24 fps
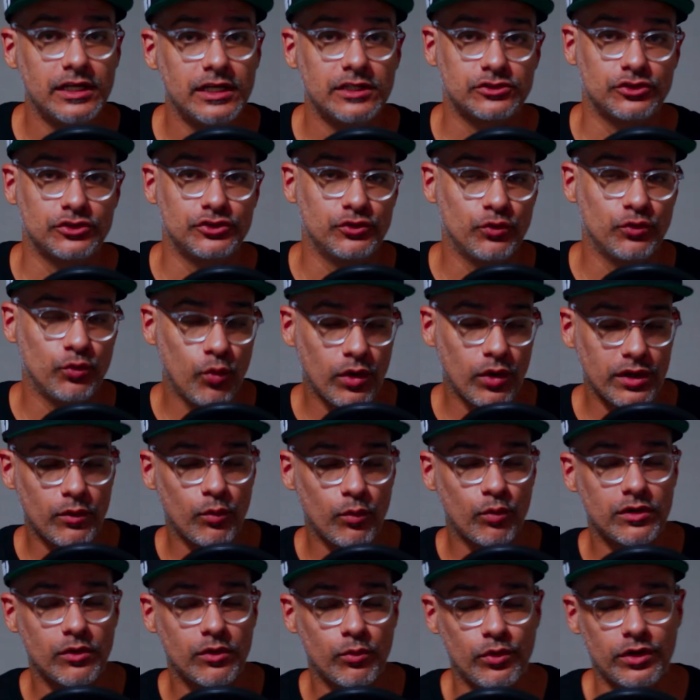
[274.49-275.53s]
So you want to
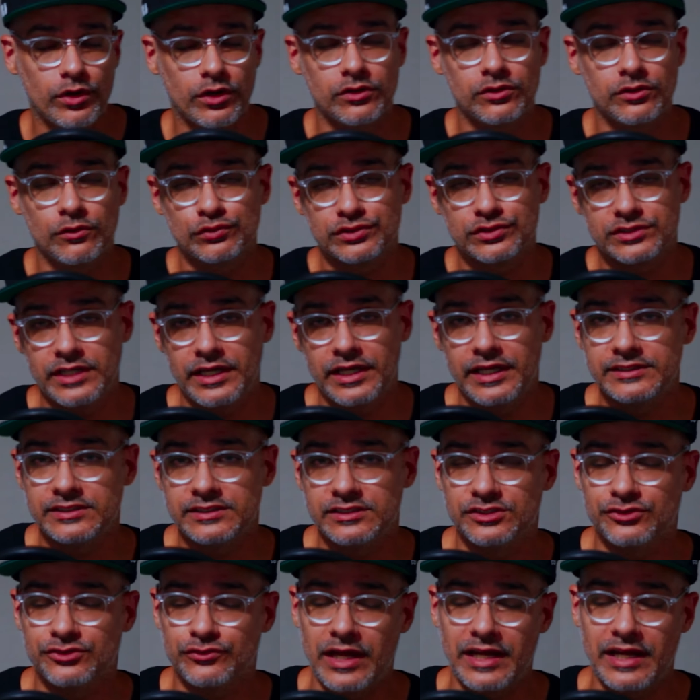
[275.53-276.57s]
want to work on those things
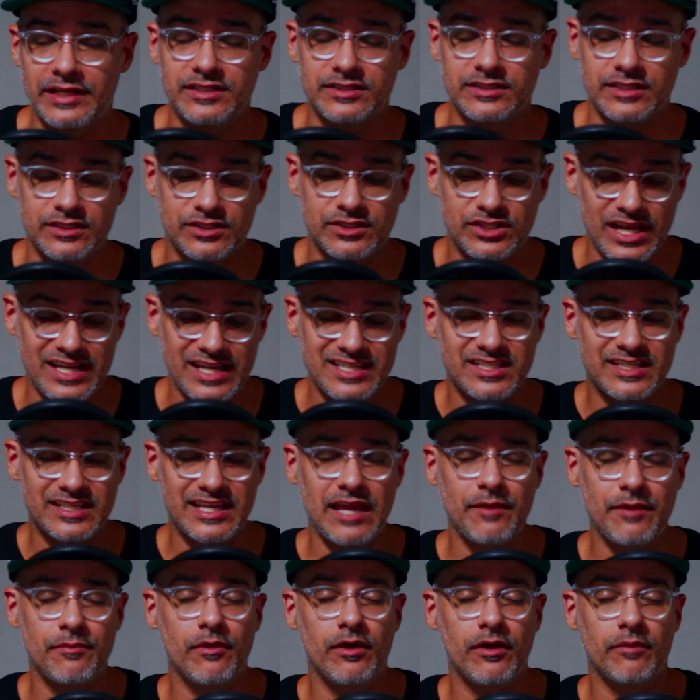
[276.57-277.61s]
and strategies and change the
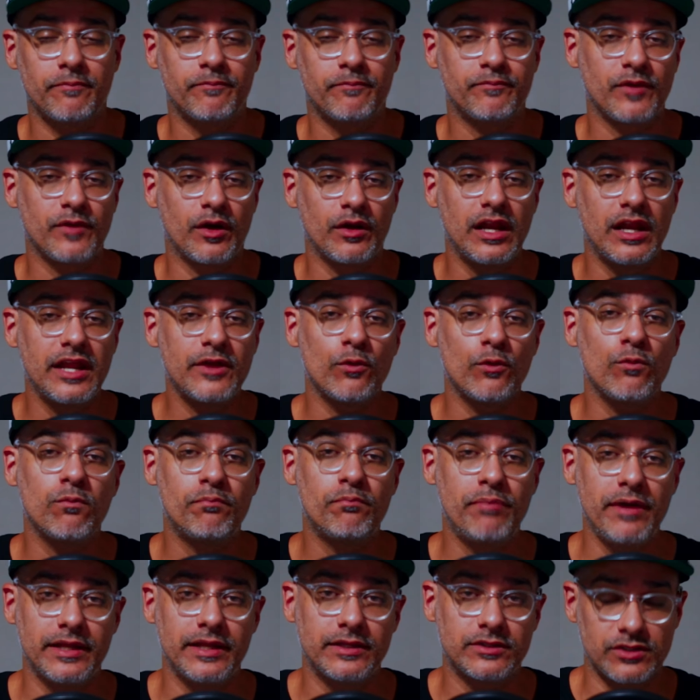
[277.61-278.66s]
game up a little
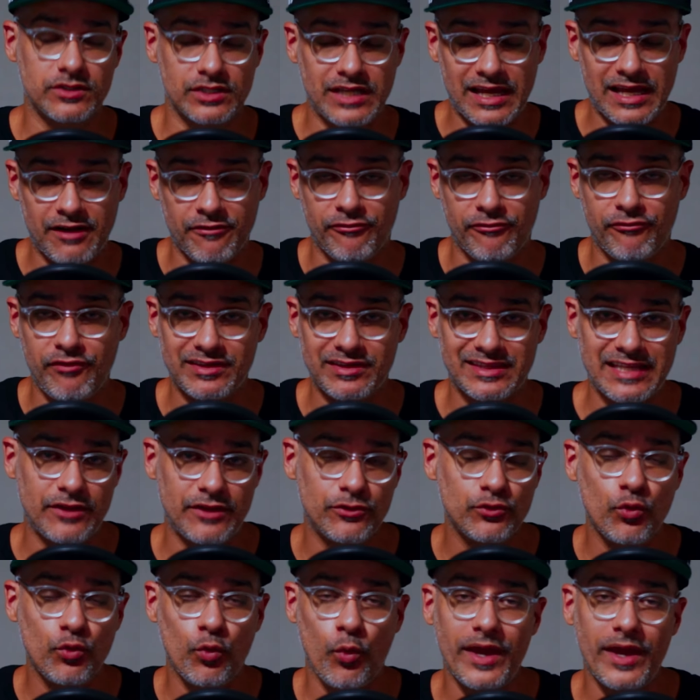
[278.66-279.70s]
bit to kind of fit that
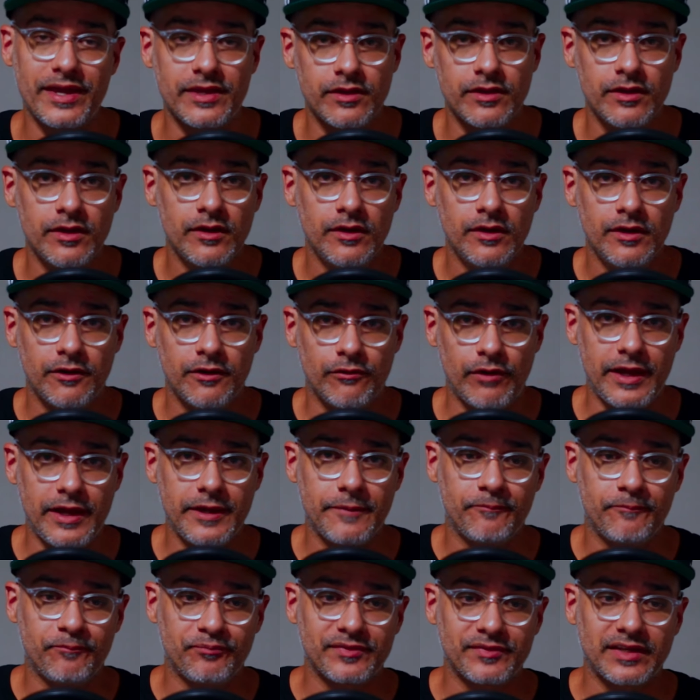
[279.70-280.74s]
new weight,
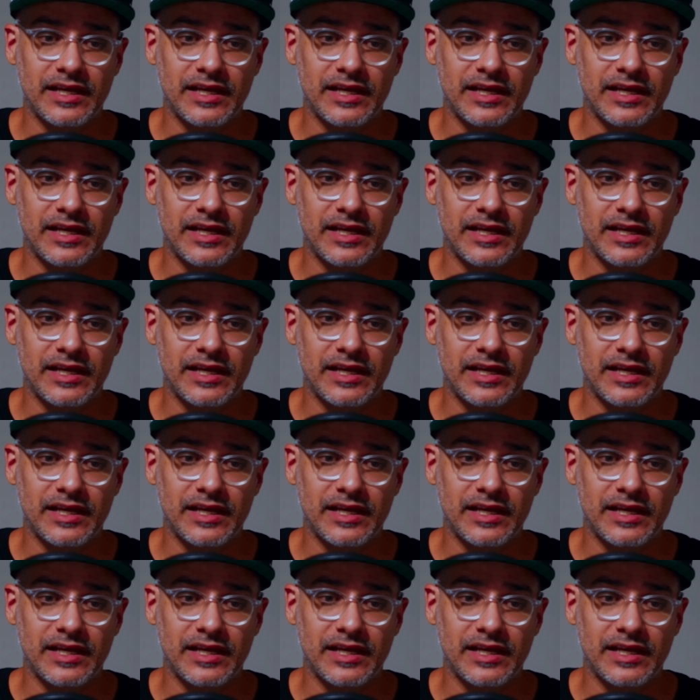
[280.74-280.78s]
right?